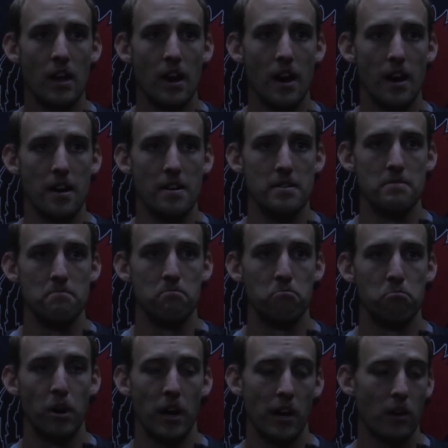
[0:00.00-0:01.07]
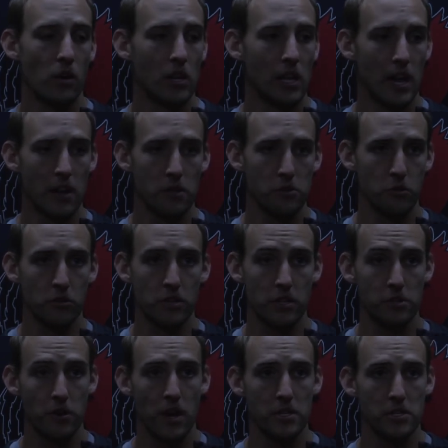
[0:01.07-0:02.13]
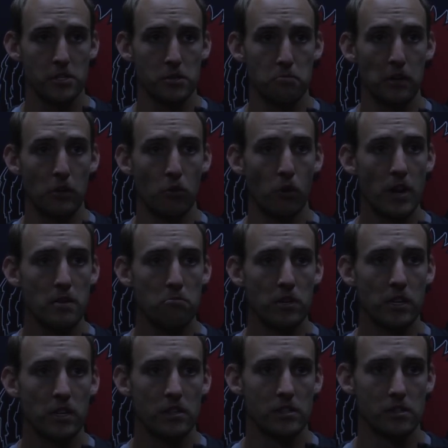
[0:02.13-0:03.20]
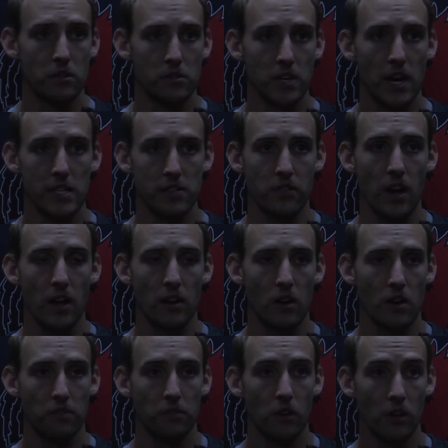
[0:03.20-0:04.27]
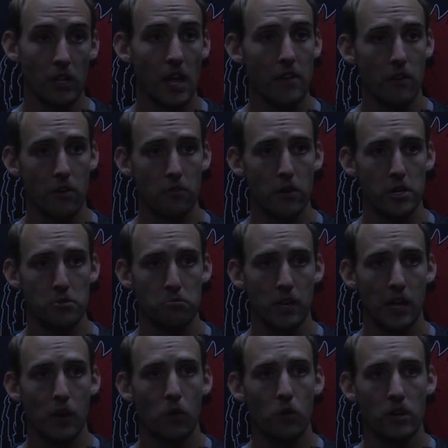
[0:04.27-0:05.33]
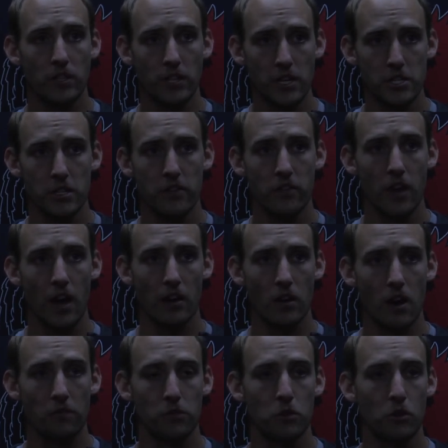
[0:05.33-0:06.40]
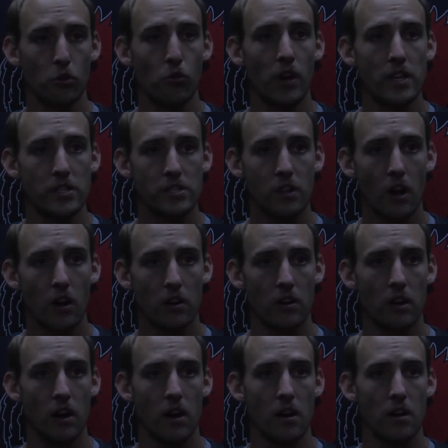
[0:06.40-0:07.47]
But I know a lot of those distractions have been great because those guys have gotten off, or a lot of our freshmen at orientation have gotten off to a great start,